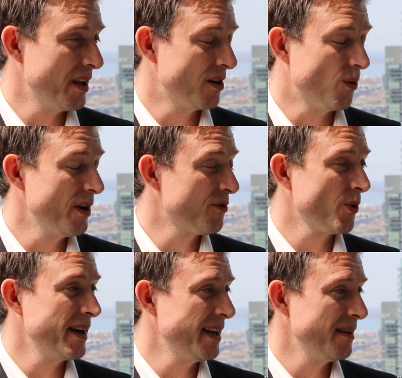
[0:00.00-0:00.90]
we've
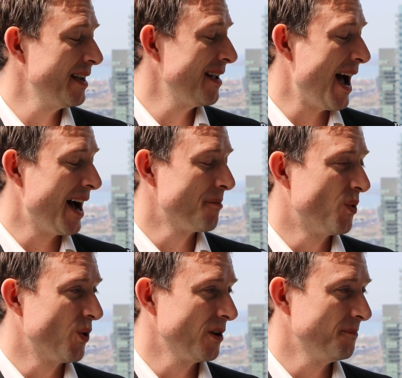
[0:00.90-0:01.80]
already had
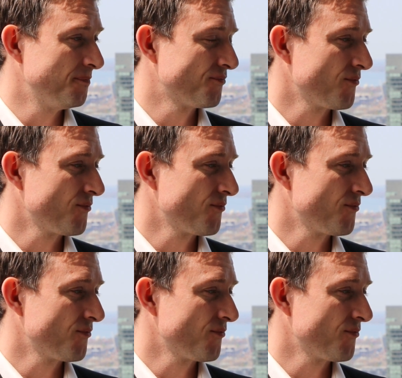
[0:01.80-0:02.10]
more